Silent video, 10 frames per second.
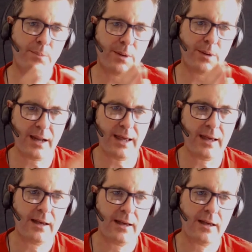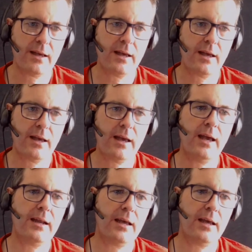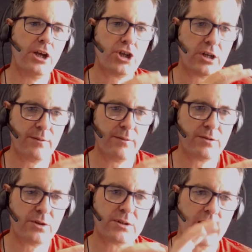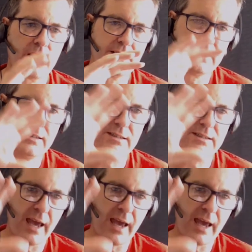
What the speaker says: at play in initiatives, you start to see